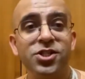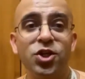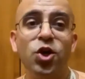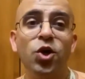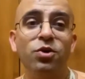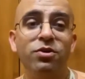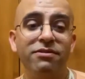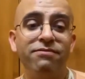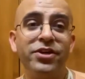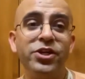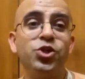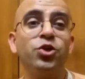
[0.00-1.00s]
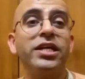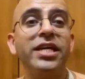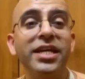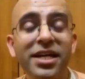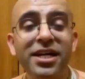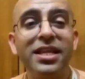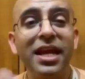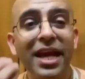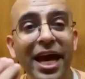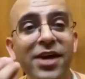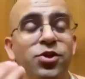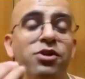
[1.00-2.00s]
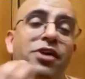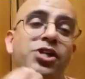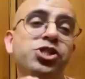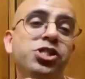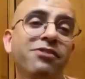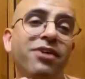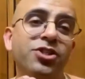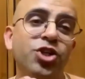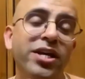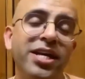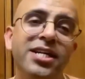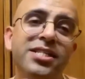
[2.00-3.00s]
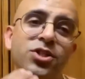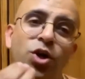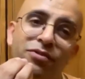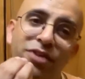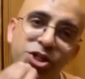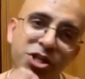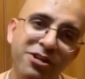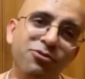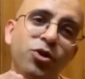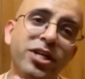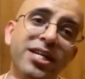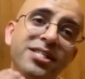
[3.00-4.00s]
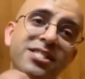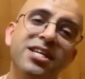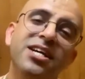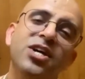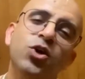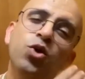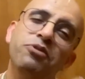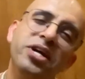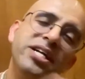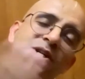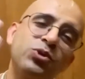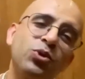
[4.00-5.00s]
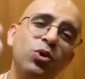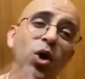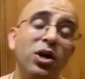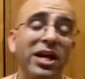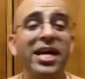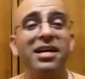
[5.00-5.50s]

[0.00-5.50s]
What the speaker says: So, we should hear the lives of the Vaishnava Acharyas or Vaishnava devotees who have waited so long.